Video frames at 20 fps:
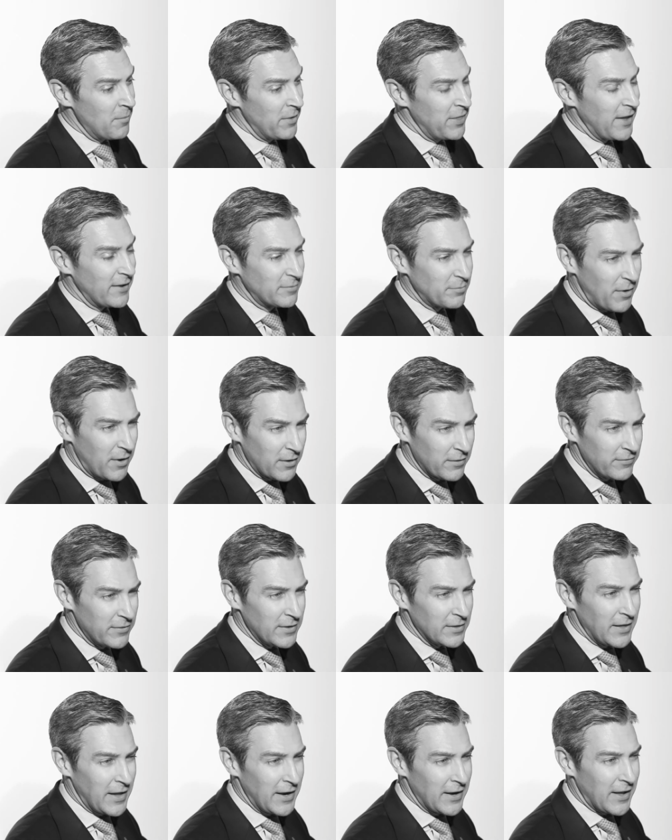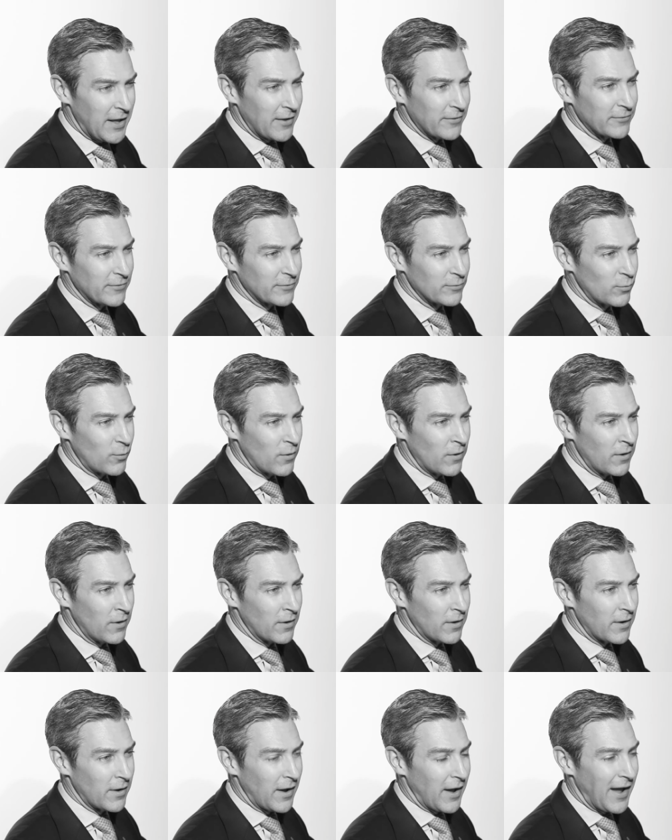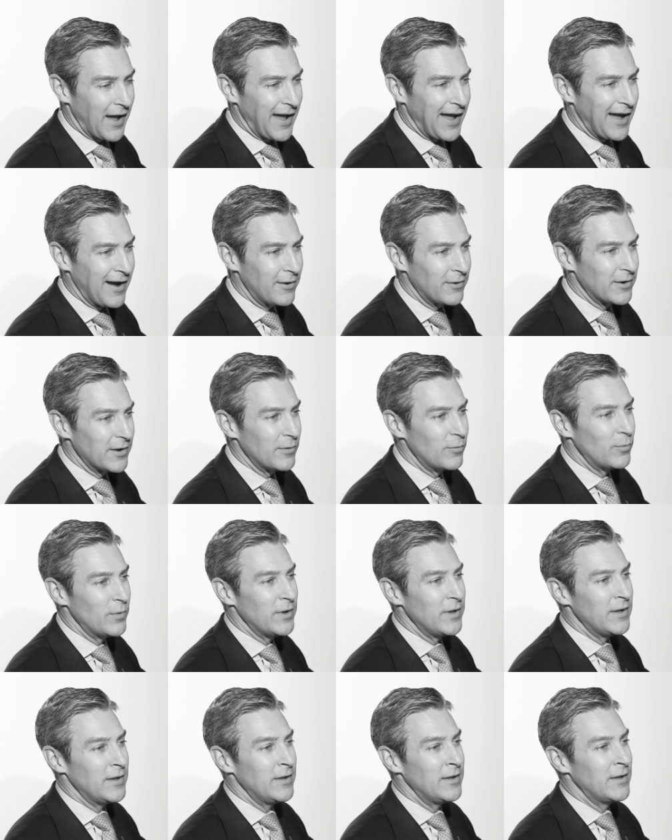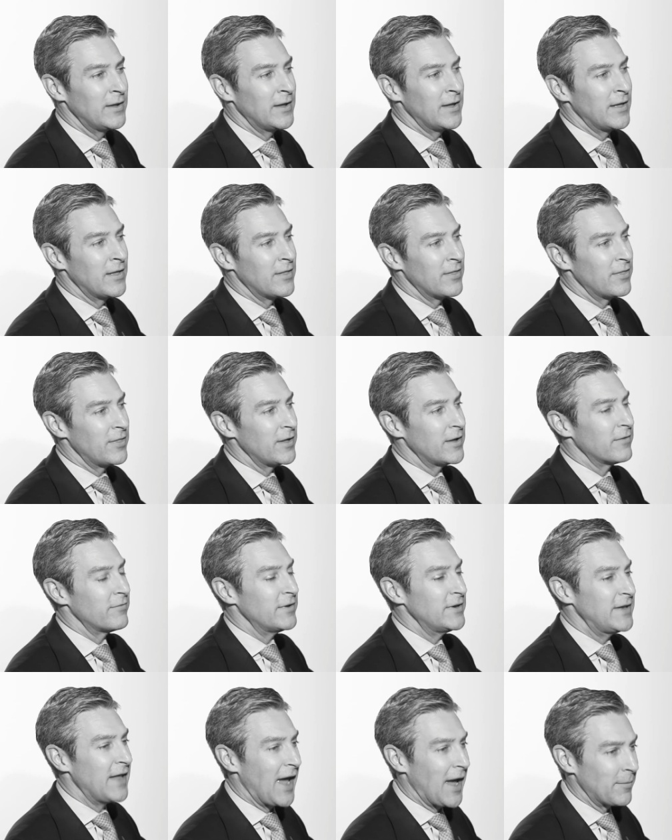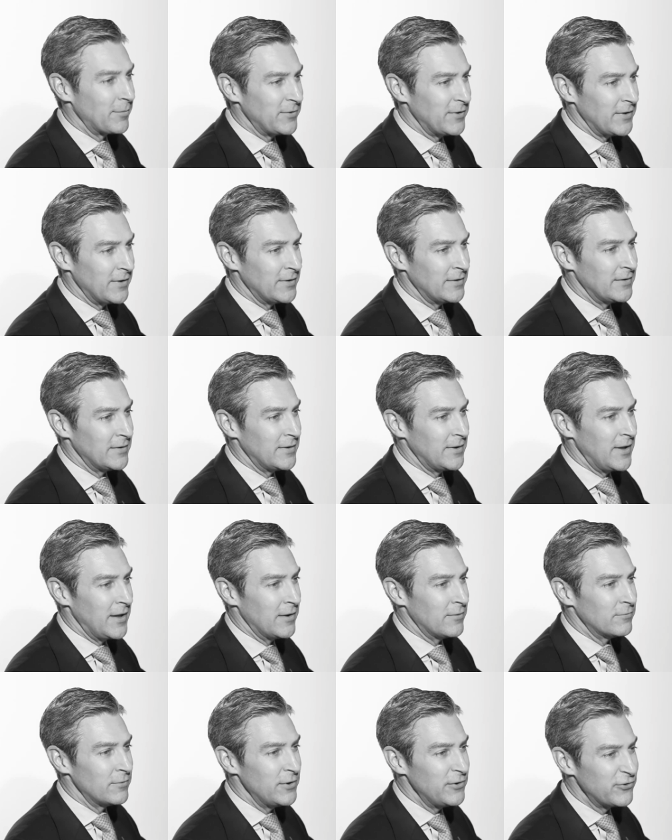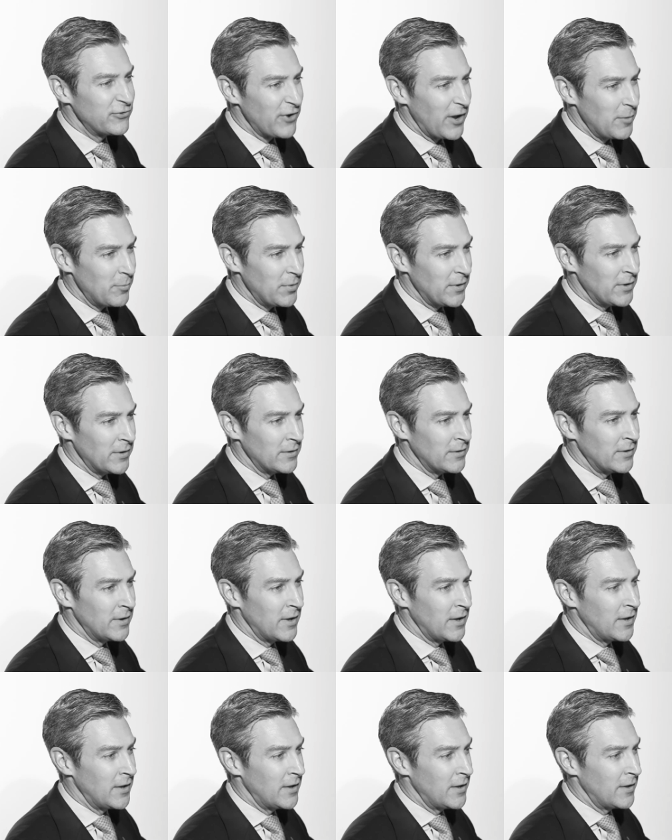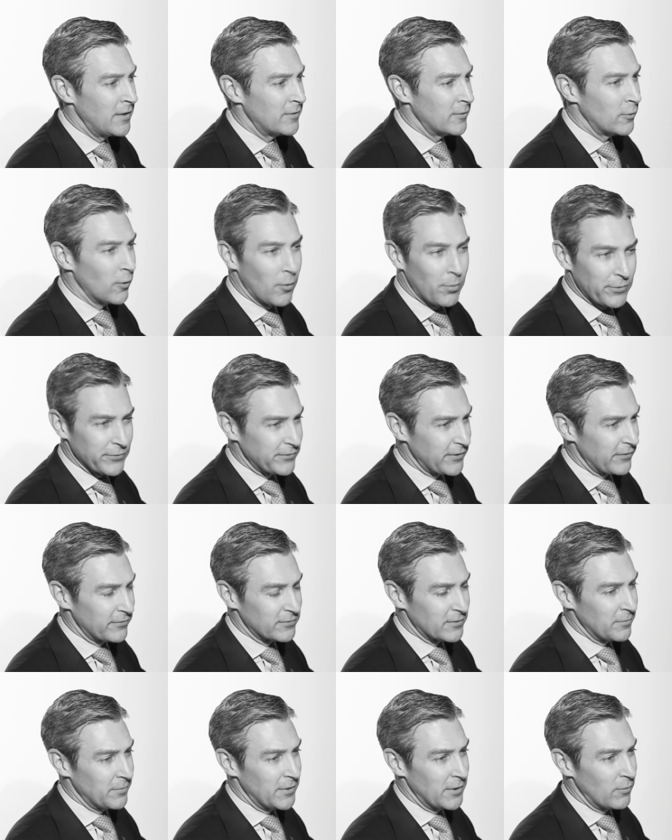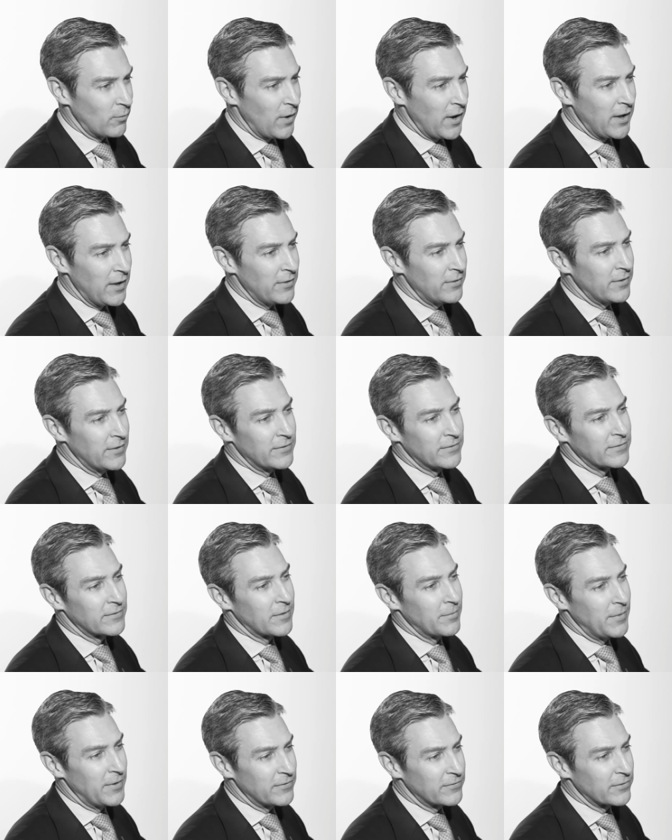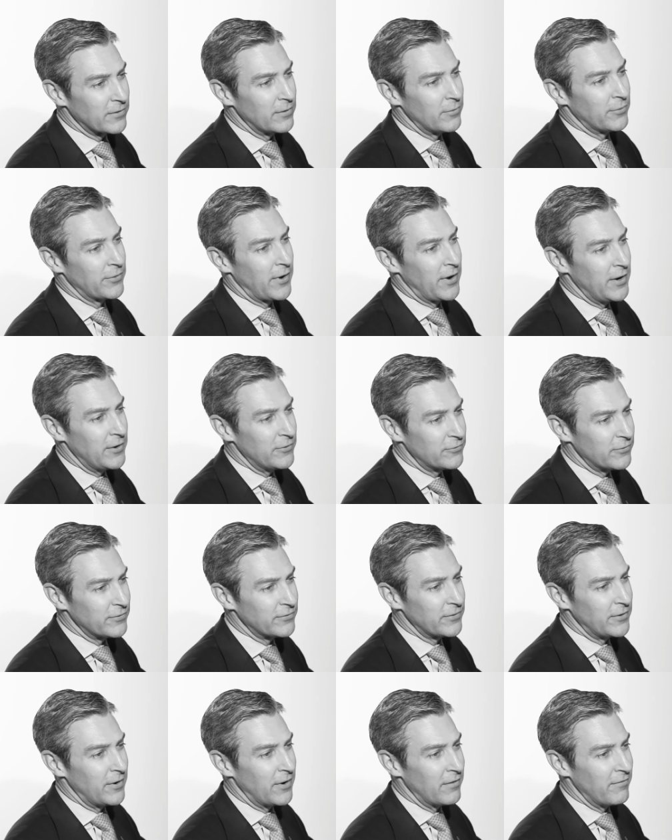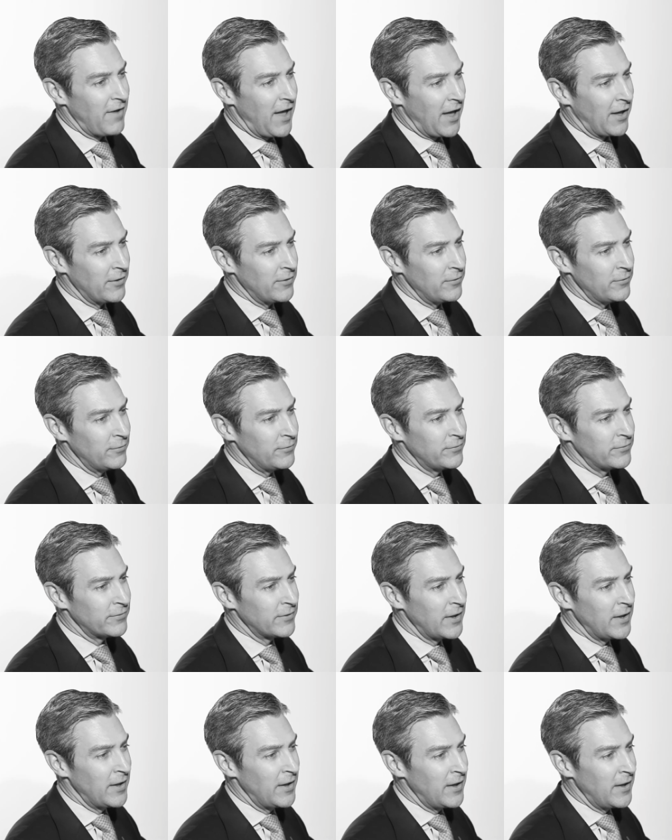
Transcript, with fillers: But that's part of the Atlantic Council's work. How can we think of adapting and reshaping the global system in a way that's commensurate with our interests and our values?